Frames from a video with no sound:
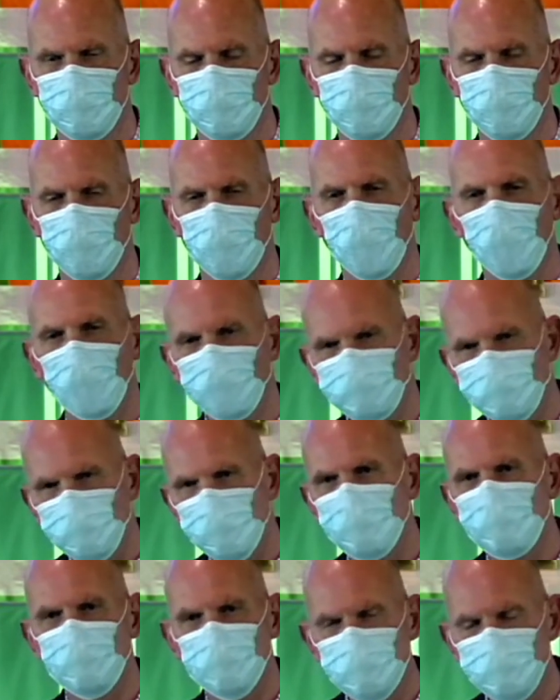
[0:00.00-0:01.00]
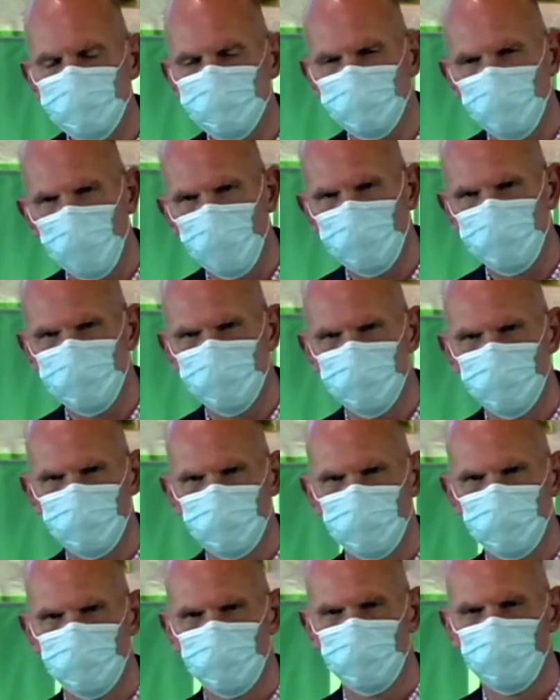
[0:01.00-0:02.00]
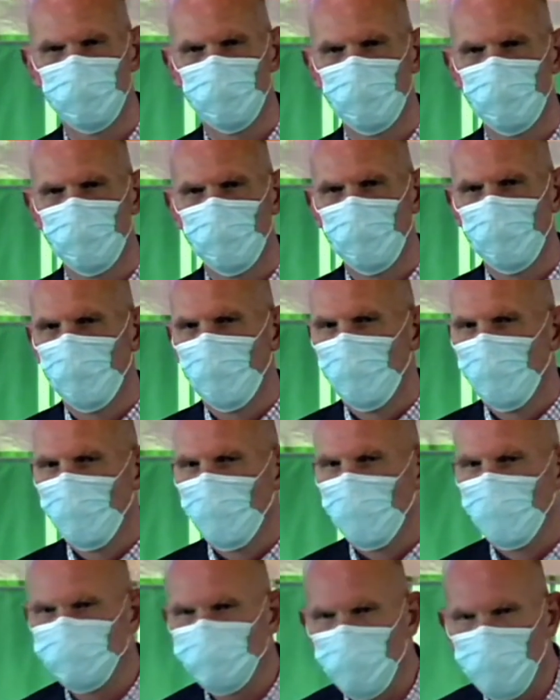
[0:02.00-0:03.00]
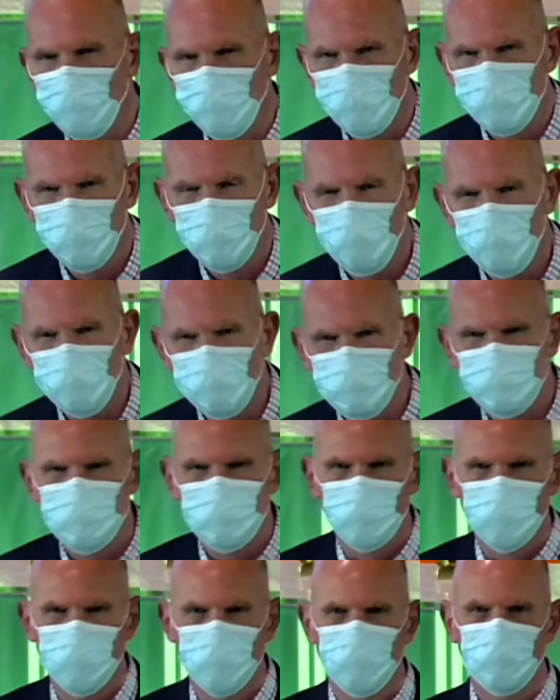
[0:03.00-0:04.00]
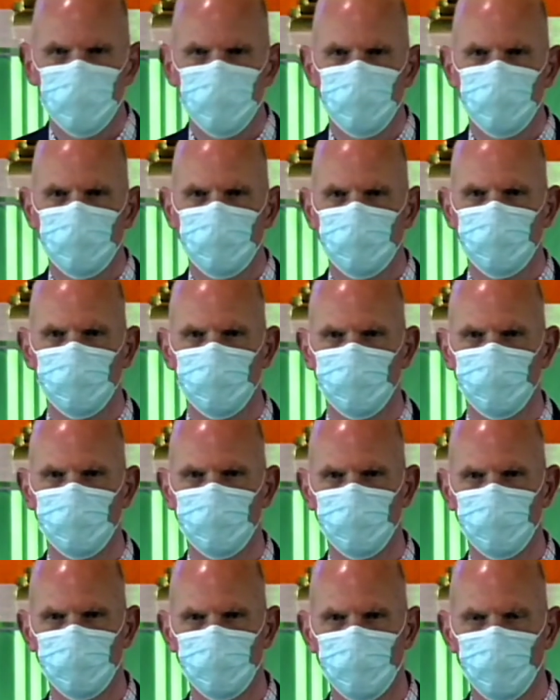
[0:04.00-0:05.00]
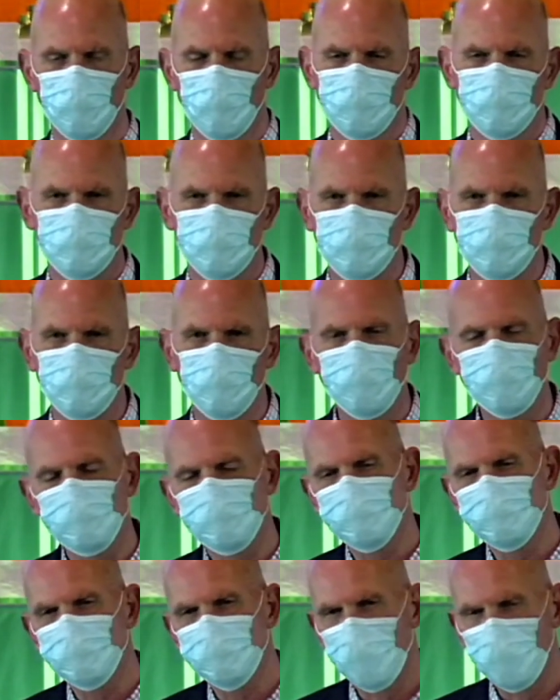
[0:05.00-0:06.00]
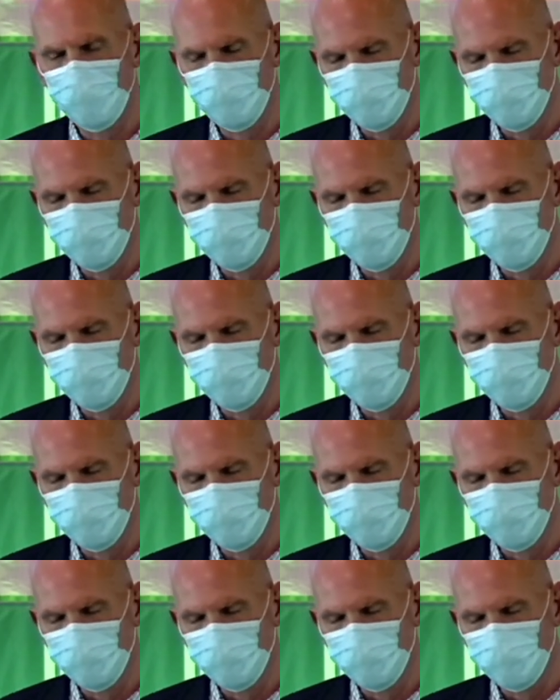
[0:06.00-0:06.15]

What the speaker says: Have you responded? And more importantly, do you understand